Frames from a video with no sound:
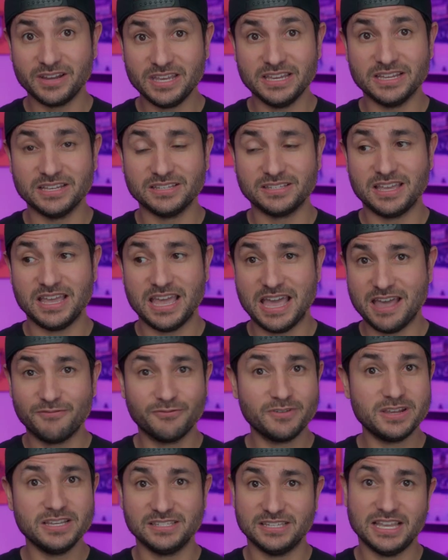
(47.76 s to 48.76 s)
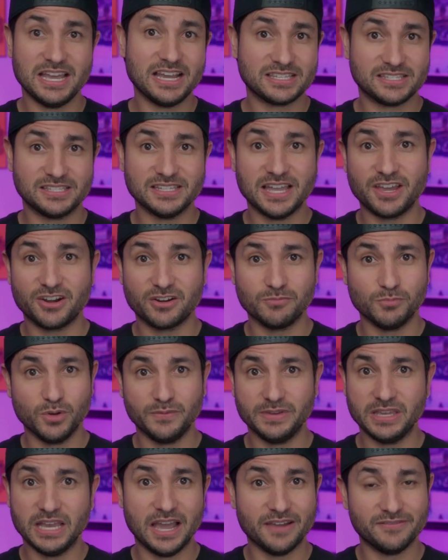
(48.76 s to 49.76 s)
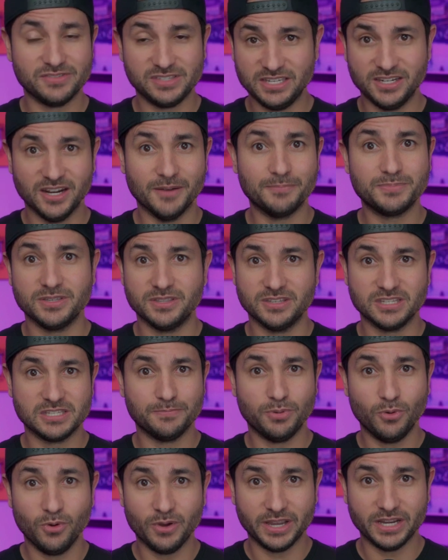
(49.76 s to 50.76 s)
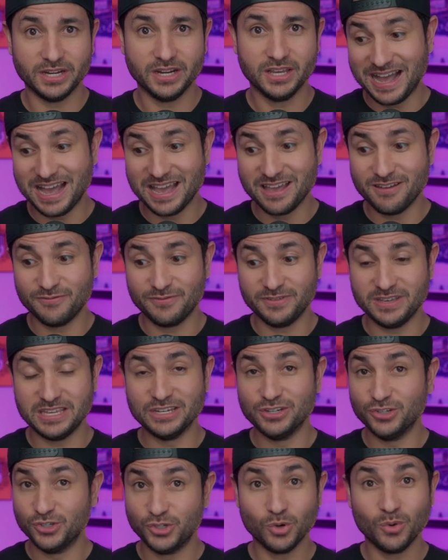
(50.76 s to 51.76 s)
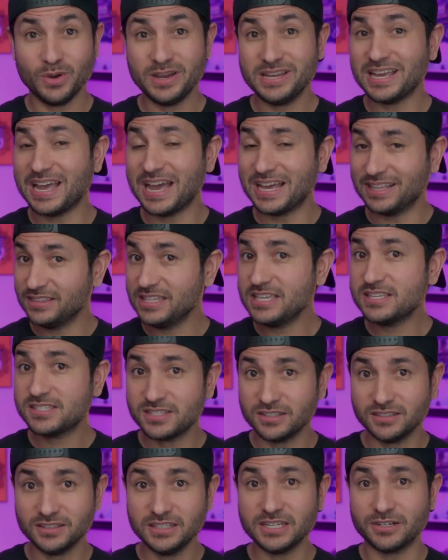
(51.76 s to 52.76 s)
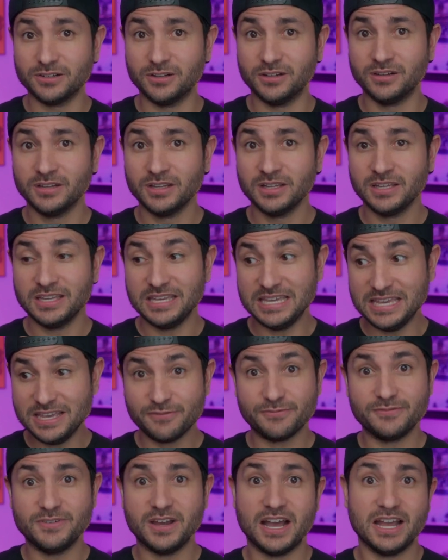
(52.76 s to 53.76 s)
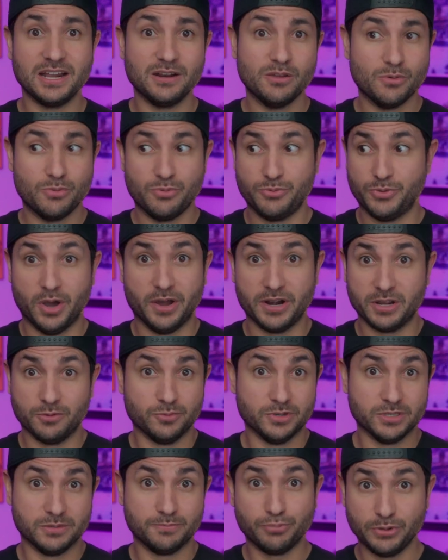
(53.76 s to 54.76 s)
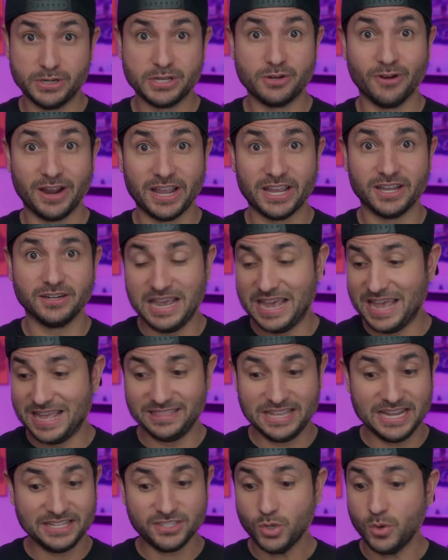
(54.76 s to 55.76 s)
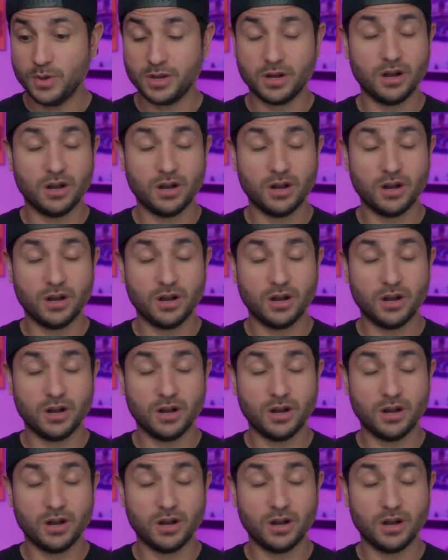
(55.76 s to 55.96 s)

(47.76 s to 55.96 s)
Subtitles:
is every Zack Snyder movie I've seen up to this point, I've enjoyed at least a little, if not thought it was pretty great. And that's going